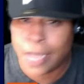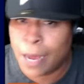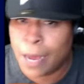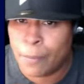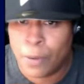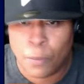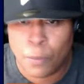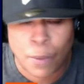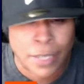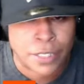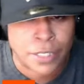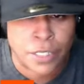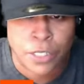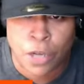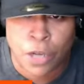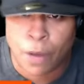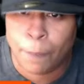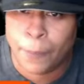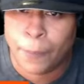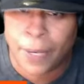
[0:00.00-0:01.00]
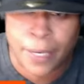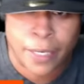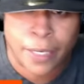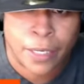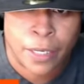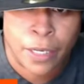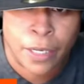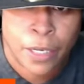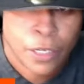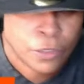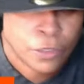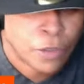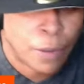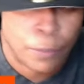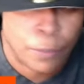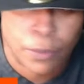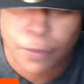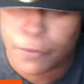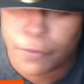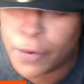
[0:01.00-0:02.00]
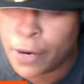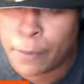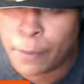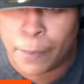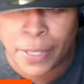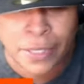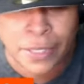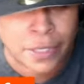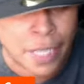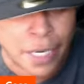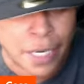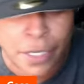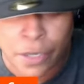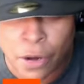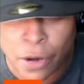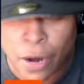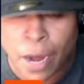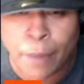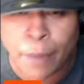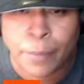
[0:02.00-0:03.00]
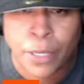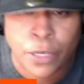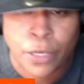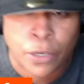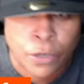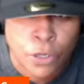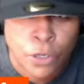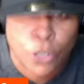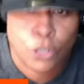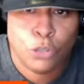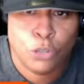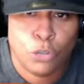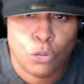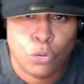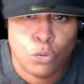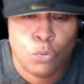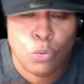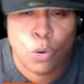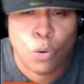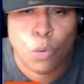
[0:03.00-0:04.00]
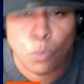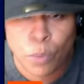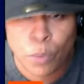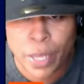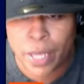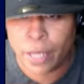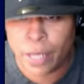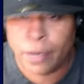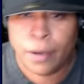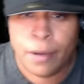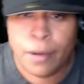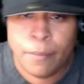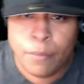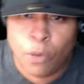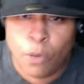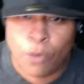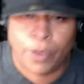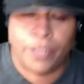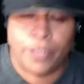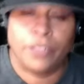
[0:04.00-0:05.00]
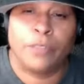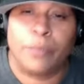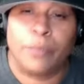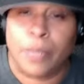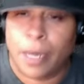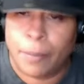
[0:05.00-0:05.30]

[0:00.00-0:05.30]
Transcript: I've been watching y'all play. So I want mm-hmm. the very best out of y'all. I'm here to win. Pour into me.